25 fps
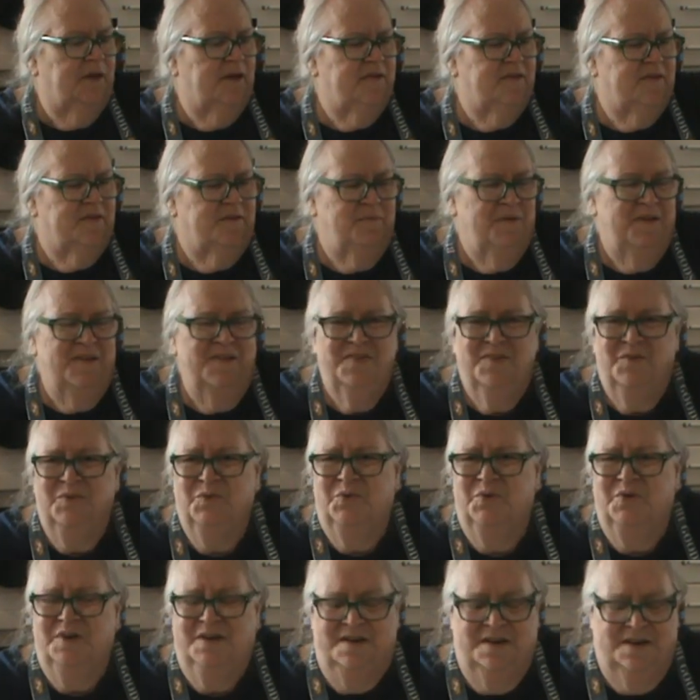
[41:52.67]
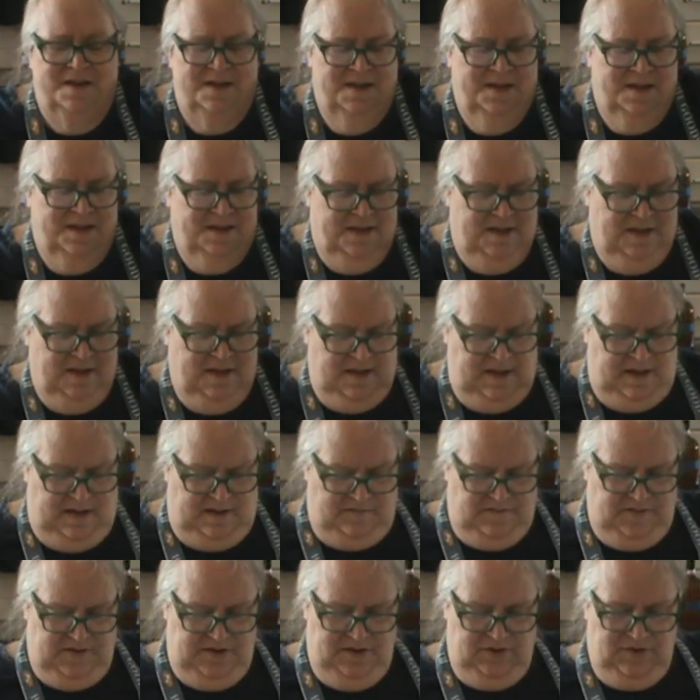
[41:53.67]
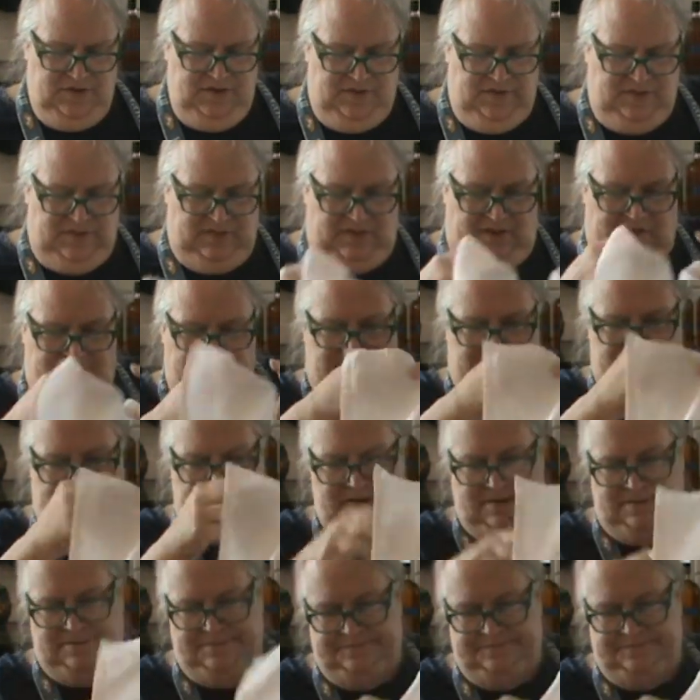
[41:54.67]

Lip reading: Smells so good. Vinegar is lovely.